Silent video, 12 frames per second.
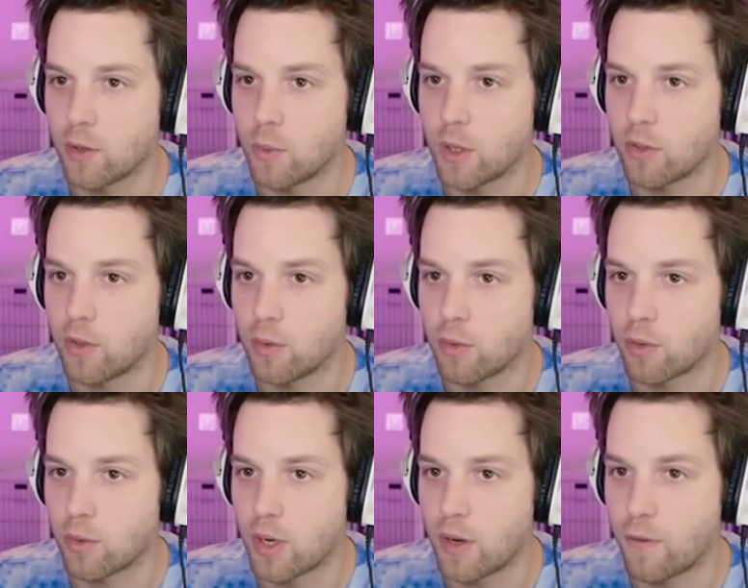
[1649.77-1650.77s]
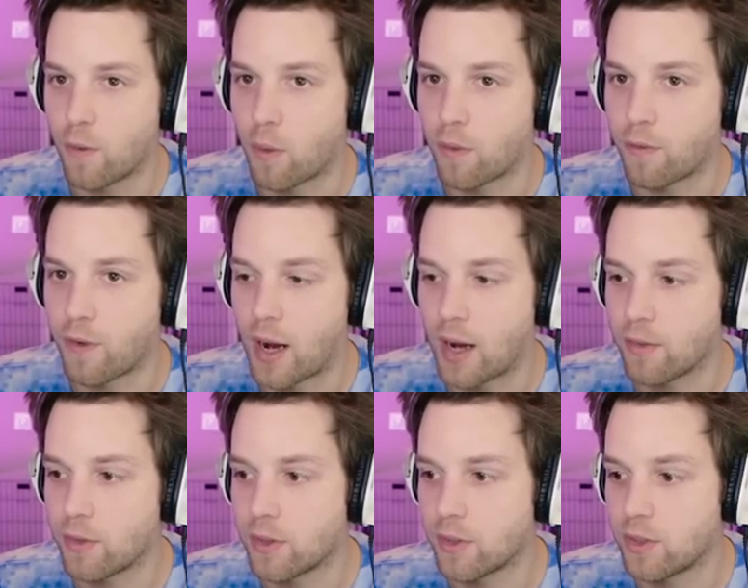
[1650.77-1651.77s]
can do one, two, three, four,
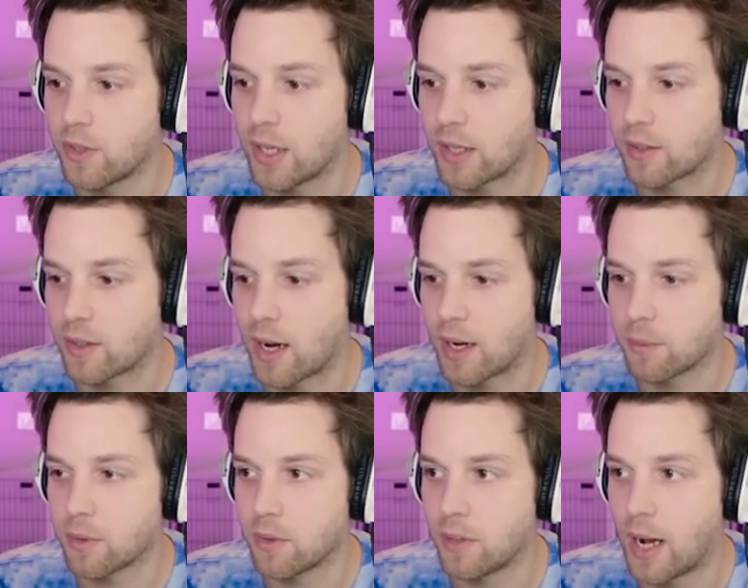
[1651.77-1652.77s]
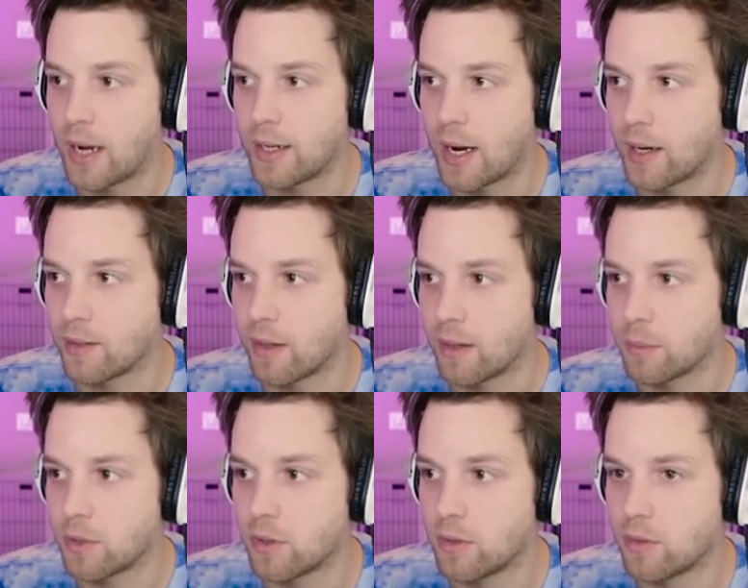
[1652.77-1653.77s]
five, six times, not nine
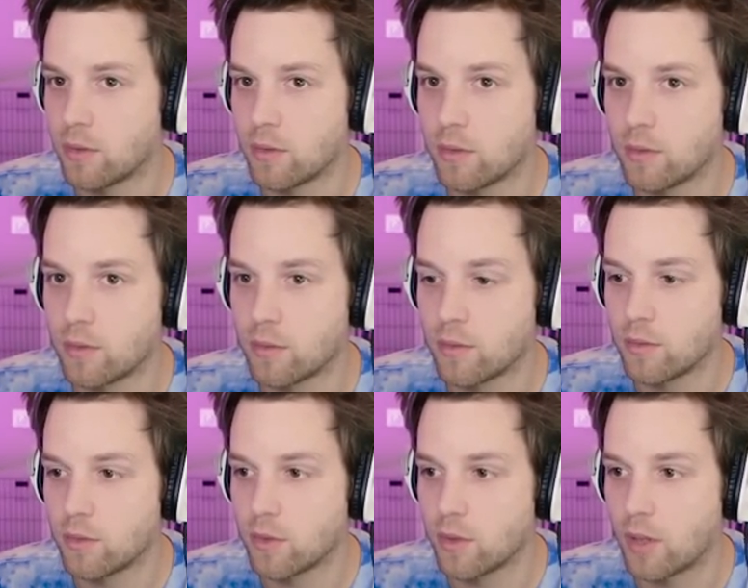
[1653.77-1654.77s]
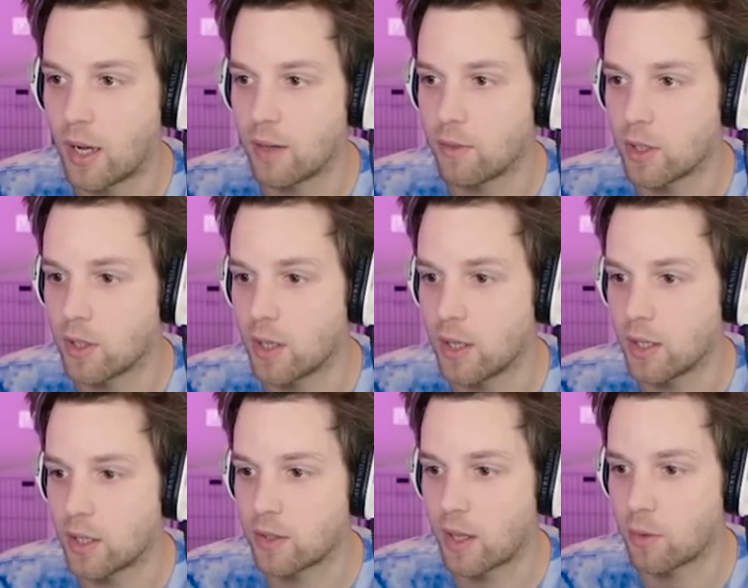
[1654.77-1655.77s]
times. Not even a good
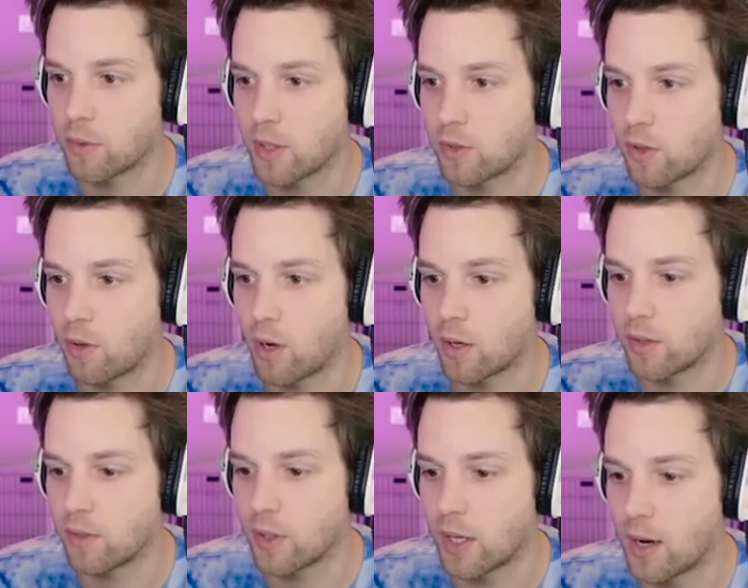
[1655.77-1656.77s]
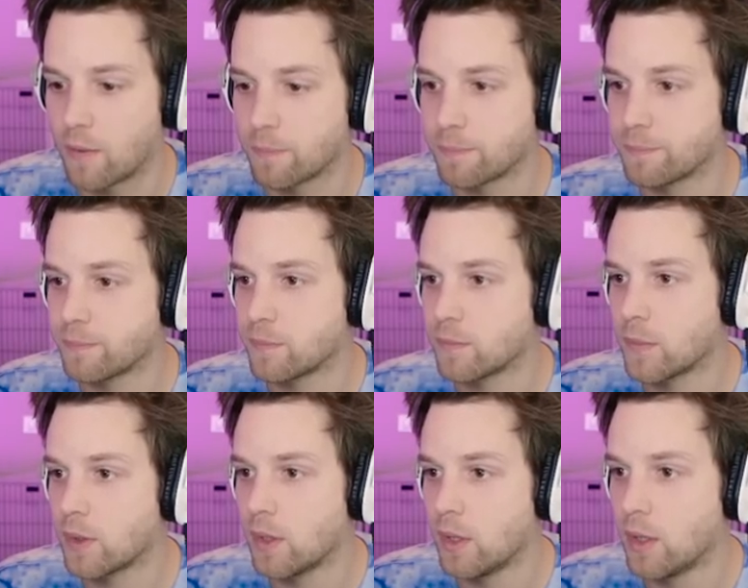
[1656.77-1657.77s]
idea, because I don't think soul hearts even count.
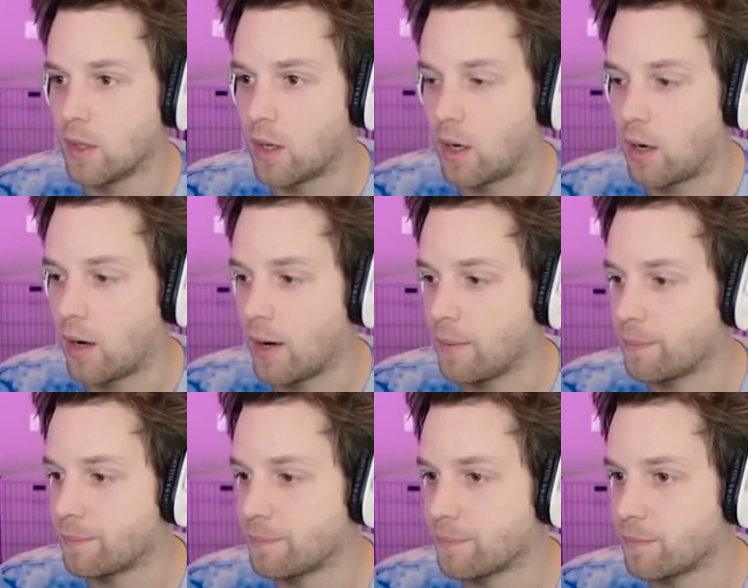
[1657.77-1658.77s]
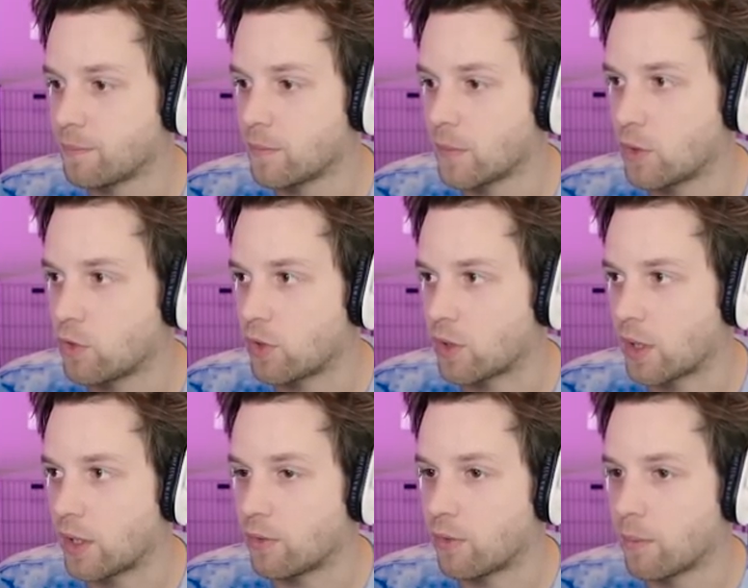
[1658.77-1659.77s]
All right, let's just
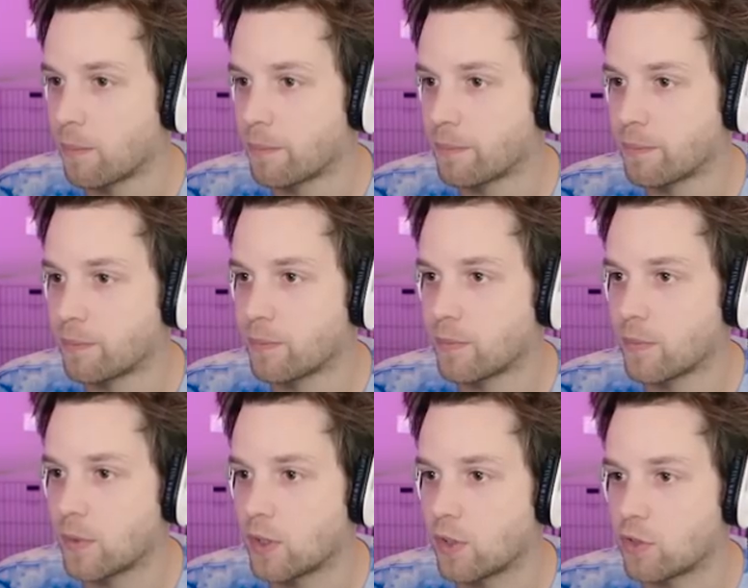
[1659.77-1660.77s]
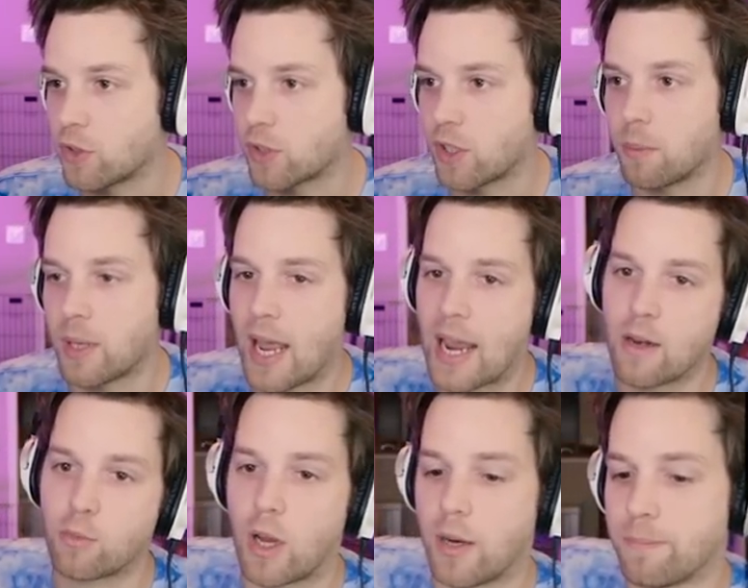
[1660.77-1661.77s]
leave. This is just gonna be
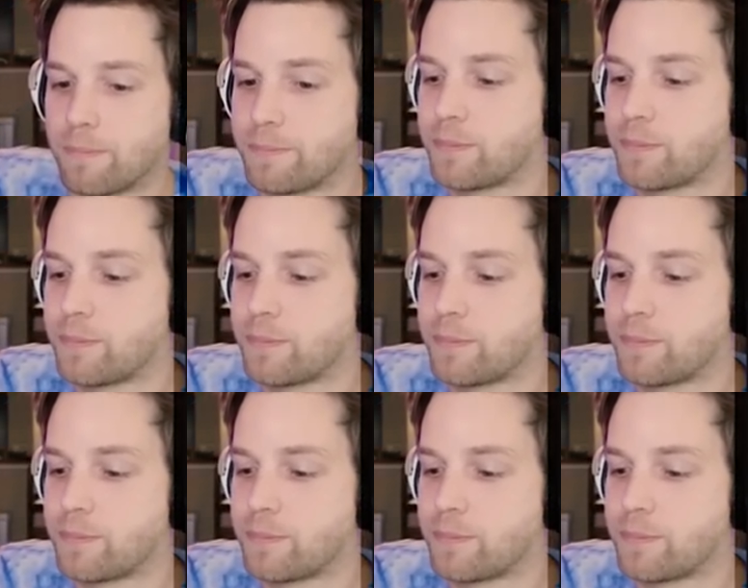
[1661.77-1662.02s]
a run.